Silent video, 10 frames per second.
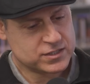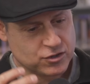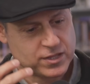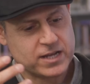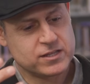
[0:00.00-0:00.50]
It's
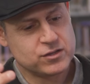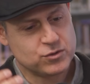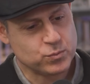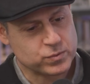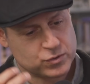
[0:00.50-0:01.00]
connected
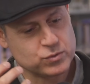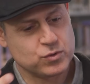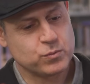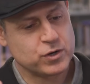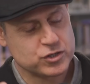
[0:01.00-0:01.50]

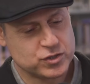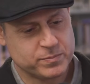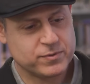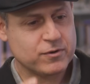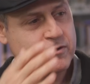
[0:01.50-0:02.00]
to
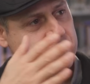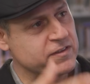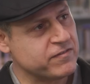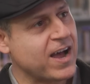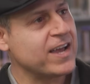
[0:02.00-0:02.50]
worship of
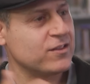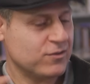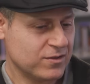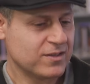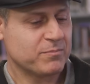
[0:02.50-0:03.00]
divine
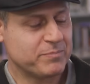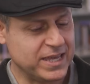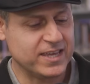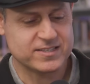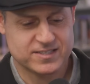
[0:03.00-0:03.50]

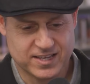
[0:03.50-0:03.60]
beings,